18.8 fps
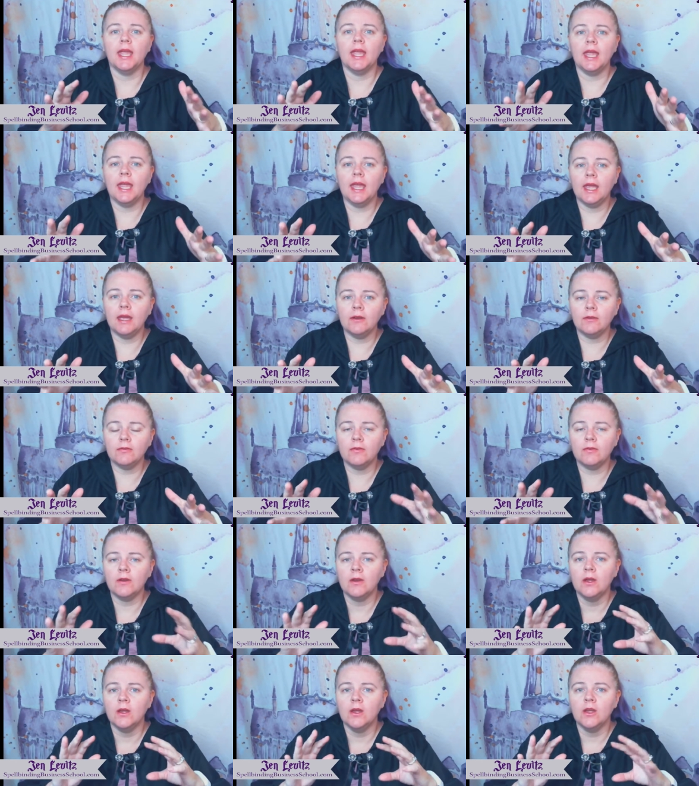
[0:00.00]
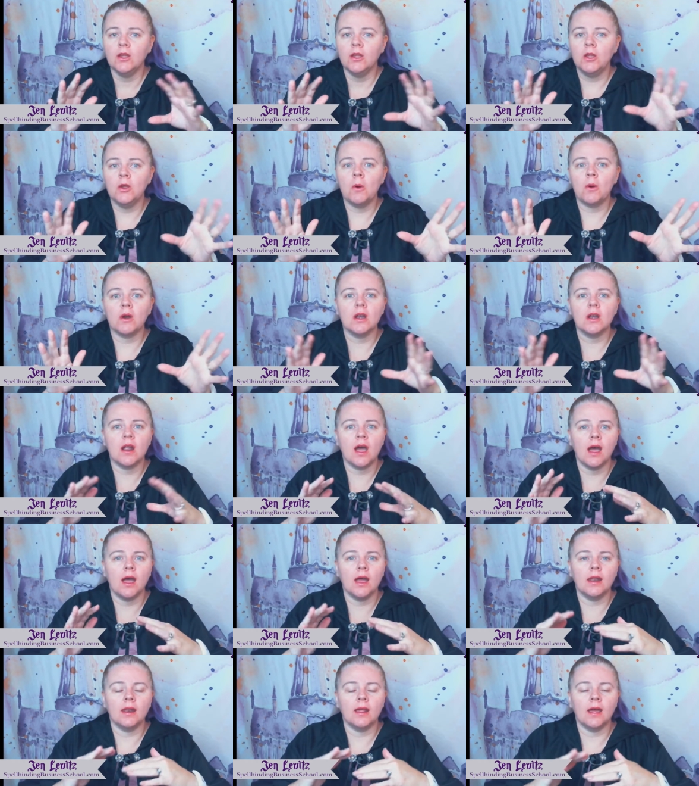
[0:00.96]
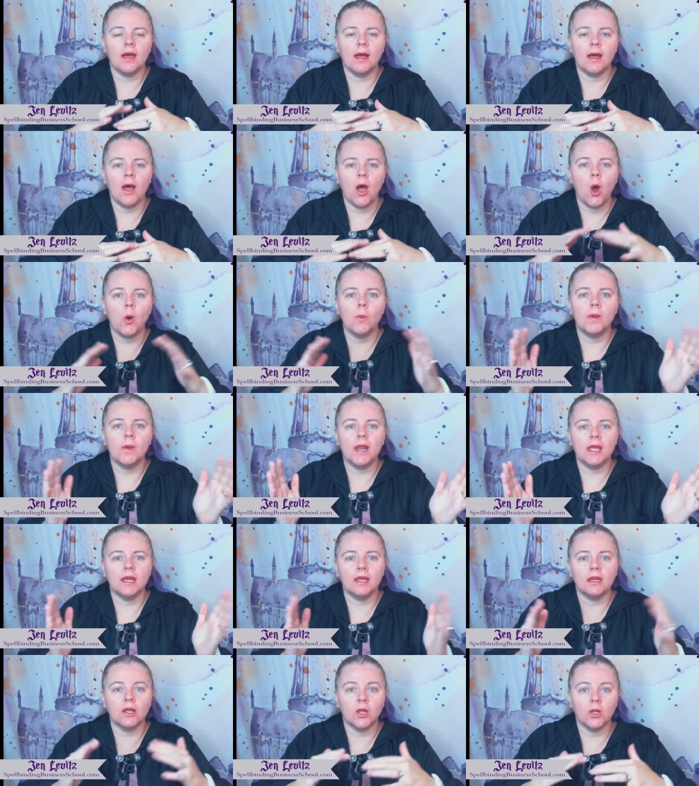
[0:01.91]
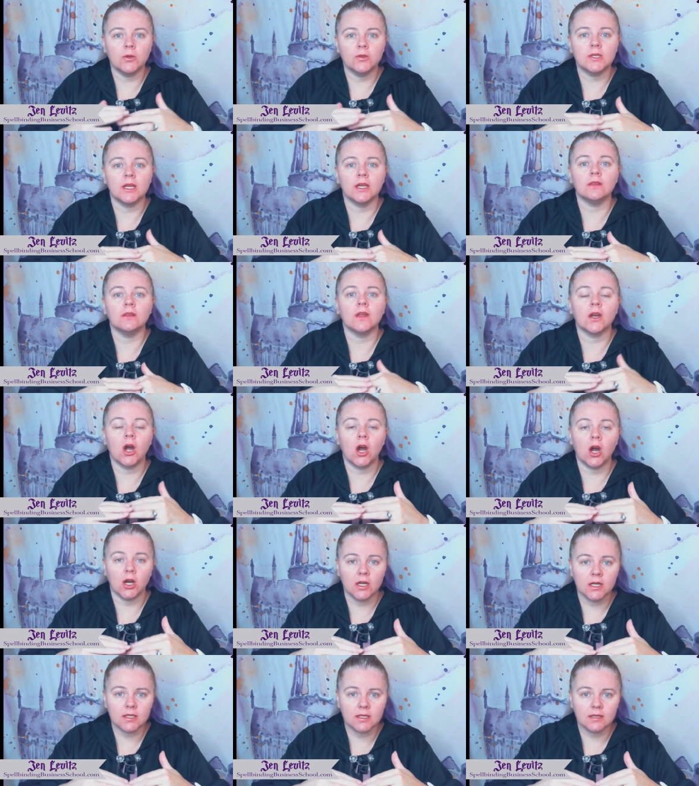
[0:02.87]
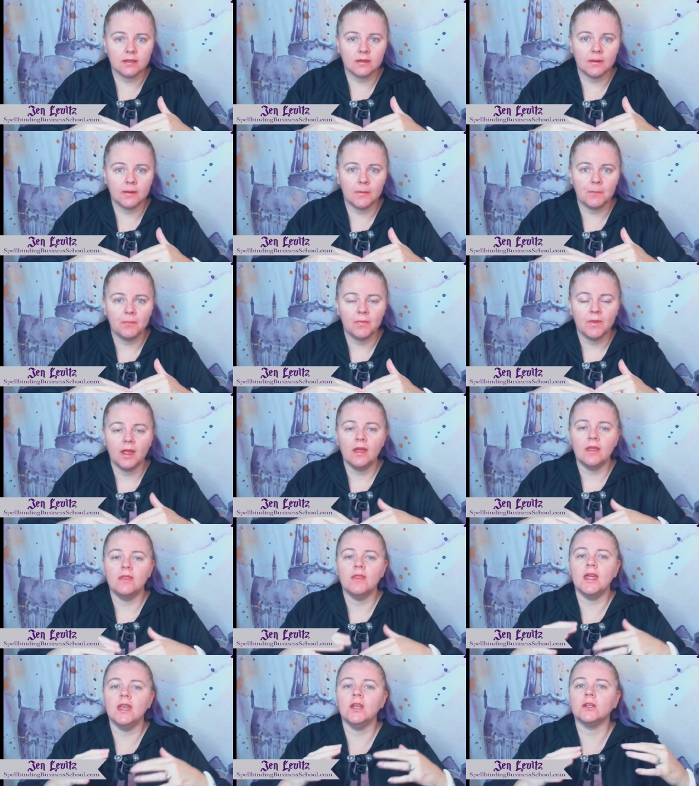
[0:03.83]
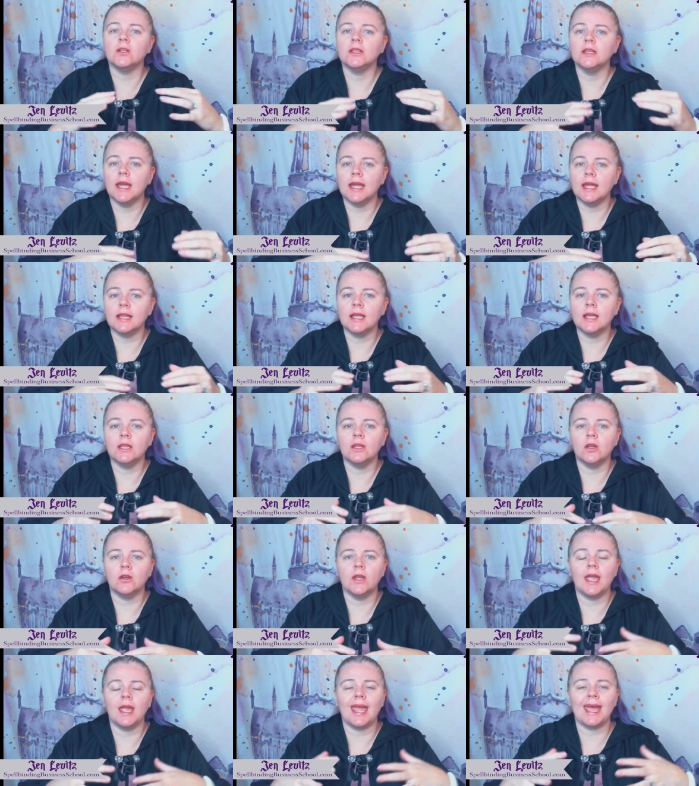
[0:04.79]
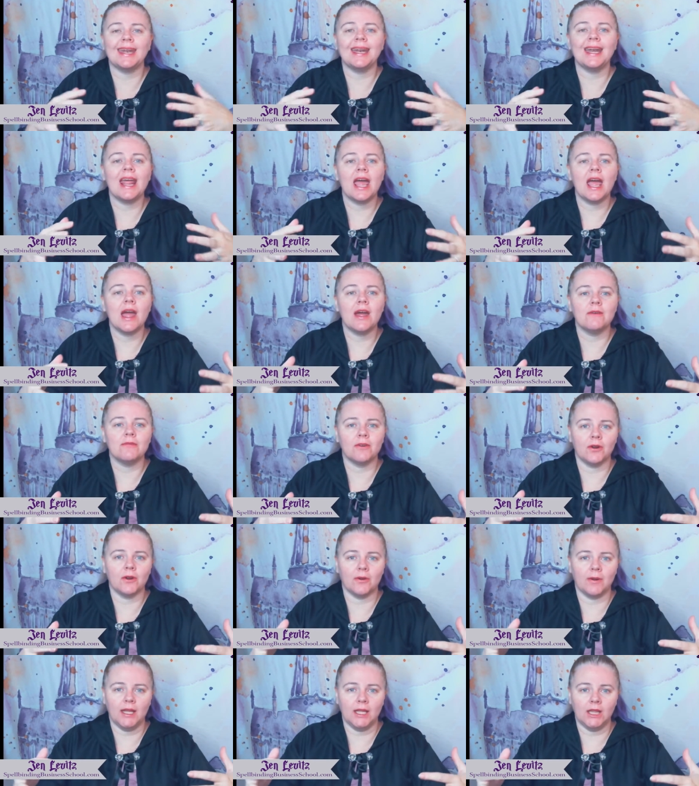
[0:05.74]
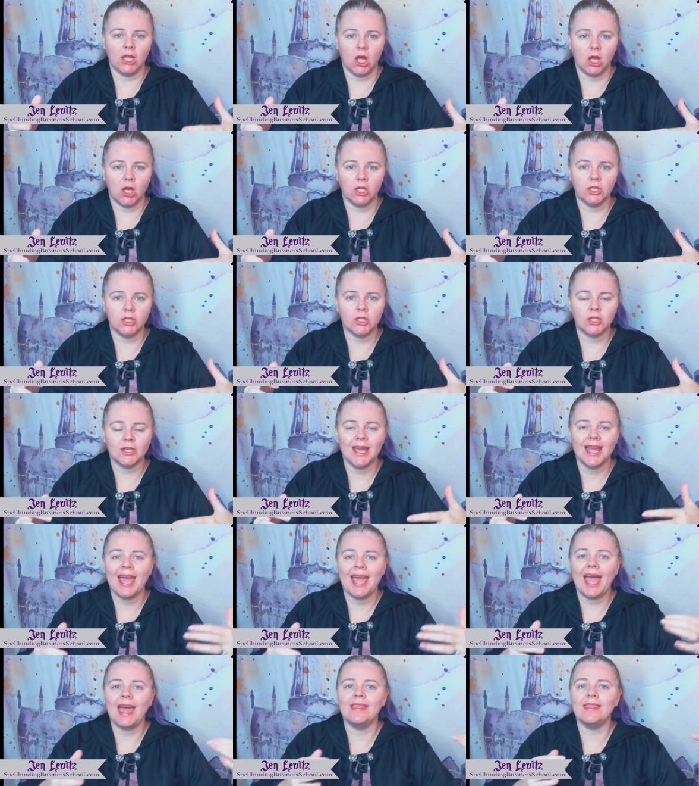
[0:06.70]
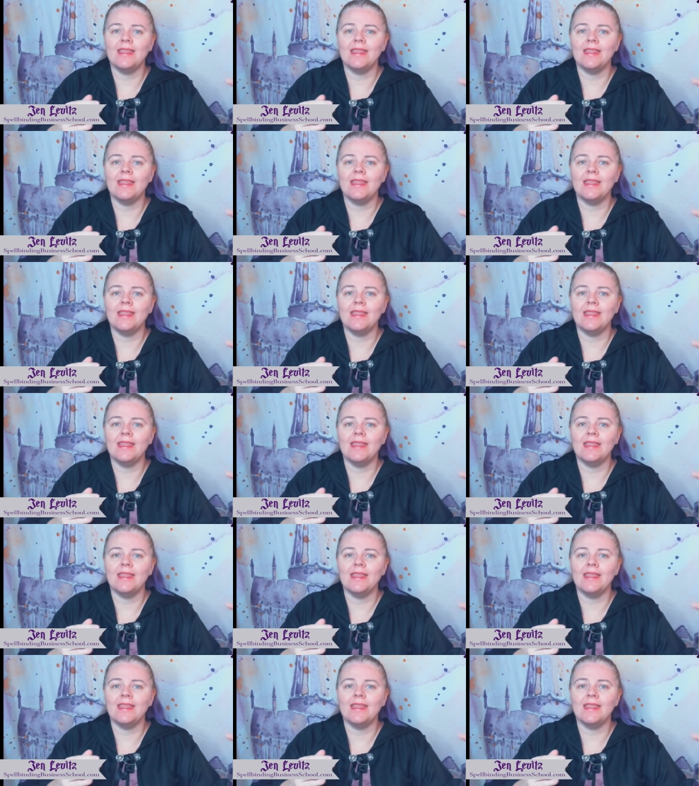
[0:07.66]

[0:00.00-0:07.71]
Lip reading: If you are not opening and closing the cart, then you're likely looking at an evergreen launch, and